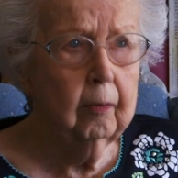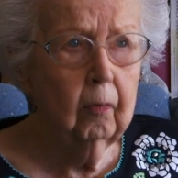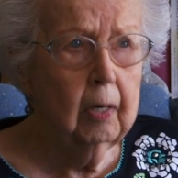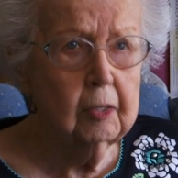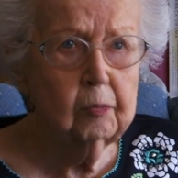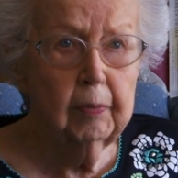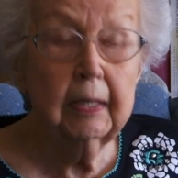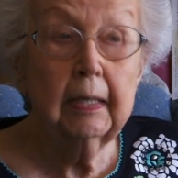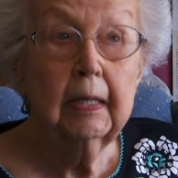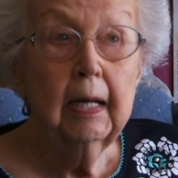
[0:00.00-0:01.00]
it was,
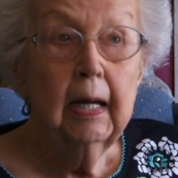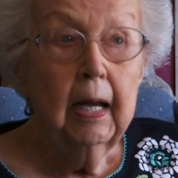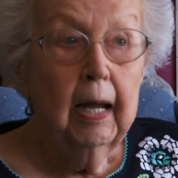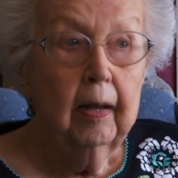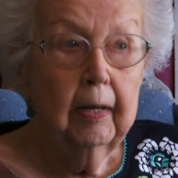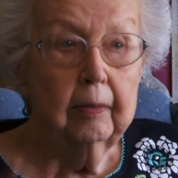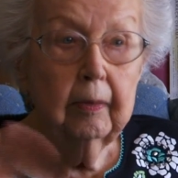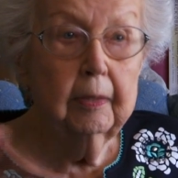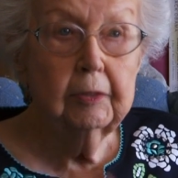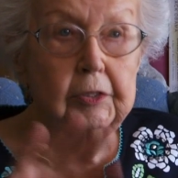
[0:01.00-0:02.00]
but it
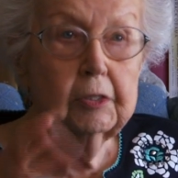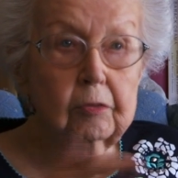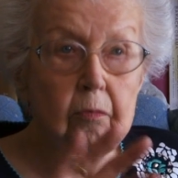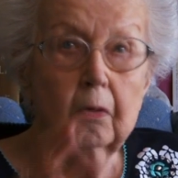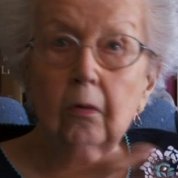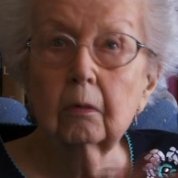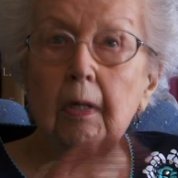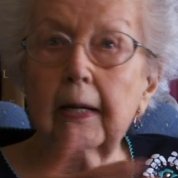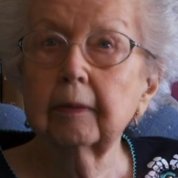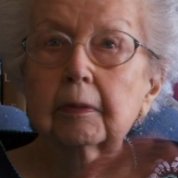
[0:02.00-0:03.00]
it just rolled
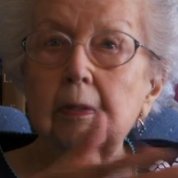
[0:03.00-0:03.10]
like